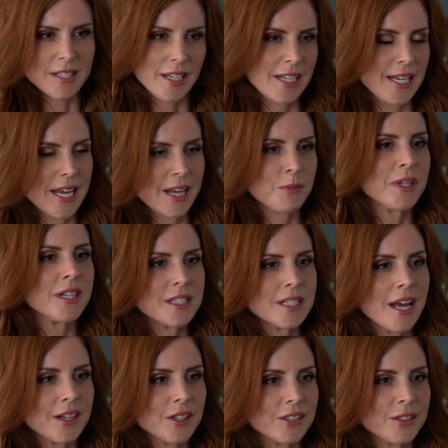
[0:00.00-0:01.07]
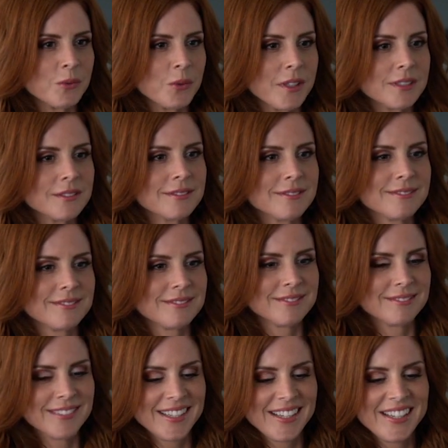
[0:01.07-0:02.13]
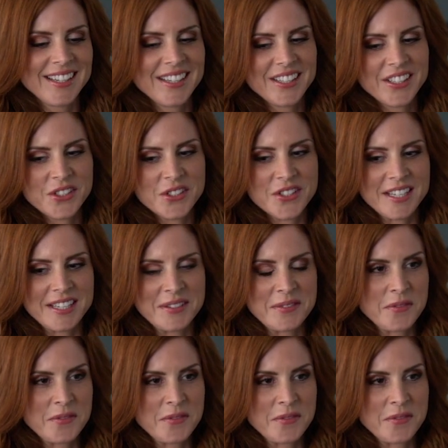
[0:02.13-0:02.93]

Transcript: like a name and a title in one. You'll see.